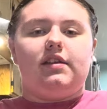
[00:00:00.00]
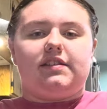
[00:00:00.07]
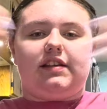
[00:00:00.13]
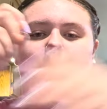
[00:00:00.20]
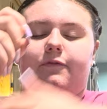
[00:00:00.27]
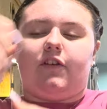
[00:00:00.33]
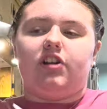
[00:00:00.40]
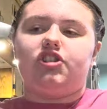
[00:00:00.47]

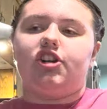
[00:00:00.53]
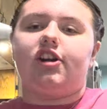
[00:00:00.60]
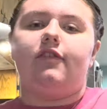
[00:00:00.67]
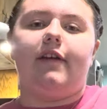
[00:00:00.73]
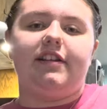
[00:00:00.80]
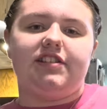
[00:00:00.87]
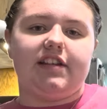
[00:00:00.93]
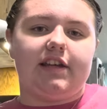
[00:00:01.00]
So first you're
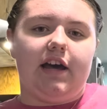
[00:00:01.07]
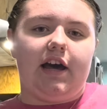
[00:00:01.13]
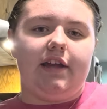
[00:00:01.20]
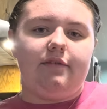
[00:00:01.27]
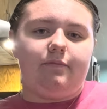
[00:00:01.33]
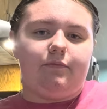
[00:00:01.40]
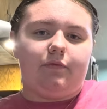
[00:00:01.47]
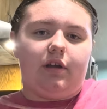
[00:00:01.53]
going to
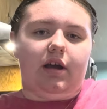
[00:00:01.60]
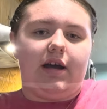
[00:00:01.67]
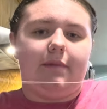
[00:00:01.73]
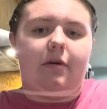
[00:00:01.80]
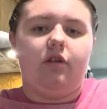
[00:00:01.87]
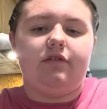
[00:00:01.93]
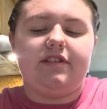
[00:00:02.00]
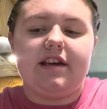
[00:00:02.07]
cut,
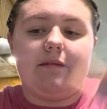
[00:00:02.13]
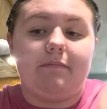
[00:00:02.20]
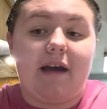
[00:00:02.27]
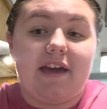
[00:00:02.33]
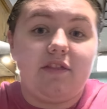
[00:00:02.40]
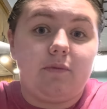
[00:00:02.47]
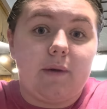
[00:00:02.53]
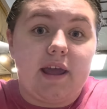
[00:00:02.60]
oh yeah,
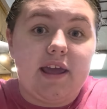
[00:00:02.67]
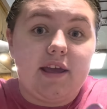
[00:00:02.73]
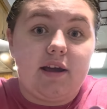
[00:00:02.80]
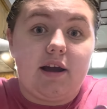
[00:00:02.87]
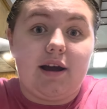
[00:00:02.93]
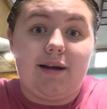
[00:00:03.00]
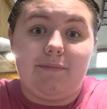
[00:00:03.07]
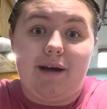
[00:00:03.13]
by the way,
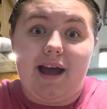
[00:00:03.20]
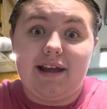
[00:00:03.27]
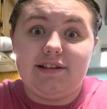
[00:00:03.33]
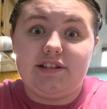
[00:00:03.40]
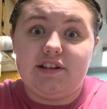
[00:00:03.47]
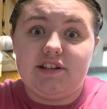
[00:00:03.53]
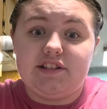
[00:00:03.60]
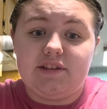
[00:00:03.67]
I
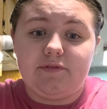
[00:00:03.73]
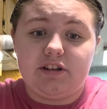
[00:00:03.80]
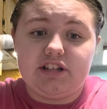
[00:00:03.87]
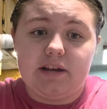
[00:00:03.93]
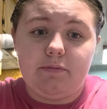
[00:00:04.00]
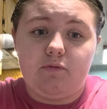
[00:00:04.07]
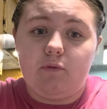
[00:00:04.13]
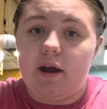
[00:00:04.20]
did a different
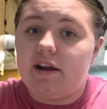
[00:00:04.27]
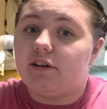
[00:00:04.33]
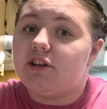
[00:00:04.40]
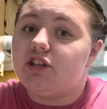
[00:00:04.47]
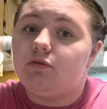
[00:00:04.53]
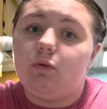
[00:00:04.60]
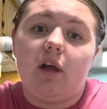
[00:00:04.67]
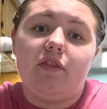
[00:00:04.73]
type of wire.
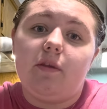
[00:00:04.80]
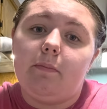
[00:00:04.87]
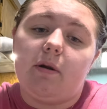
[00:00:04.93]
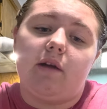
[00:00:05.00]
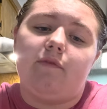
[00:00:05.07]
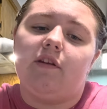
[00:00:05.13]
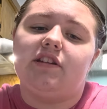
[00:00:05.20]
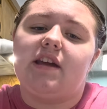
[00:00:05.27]
You want the
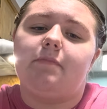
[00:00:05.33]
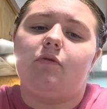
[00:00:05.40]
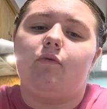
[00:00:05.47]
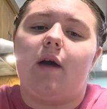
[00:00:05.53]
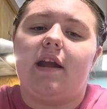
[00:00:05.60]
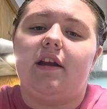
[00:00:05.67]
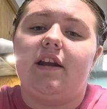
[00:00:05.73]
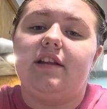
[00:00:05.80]
perfect type of
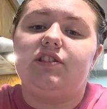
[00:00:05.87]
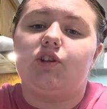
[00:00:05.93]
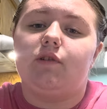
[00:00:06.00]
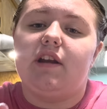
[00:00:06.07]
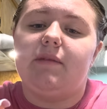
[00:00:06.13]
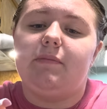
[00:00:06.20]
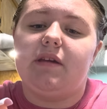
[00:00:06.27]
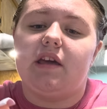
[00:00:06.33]
wire, and it's
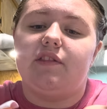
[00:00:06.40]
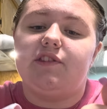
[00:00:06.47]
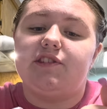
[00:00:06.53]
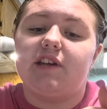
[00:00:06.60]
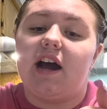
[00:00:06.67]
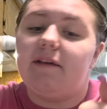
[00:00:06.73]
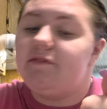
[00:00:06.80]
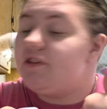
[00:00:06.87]
going to be a
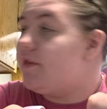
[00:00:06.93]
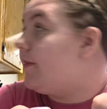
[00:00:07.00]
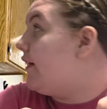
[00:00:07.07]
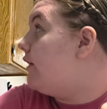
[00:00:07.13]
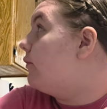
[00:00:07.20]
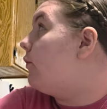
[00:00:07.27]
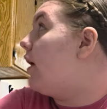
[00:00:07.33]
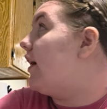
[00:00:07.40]
soft,
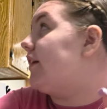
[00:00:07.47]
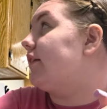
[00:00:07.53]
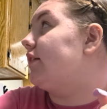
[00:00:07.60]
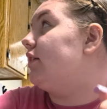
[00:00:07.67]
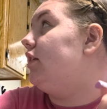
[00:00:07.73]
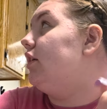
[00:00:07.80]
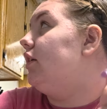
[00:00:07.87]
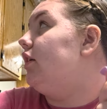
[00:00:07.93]
thin
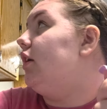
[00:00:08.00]
wire.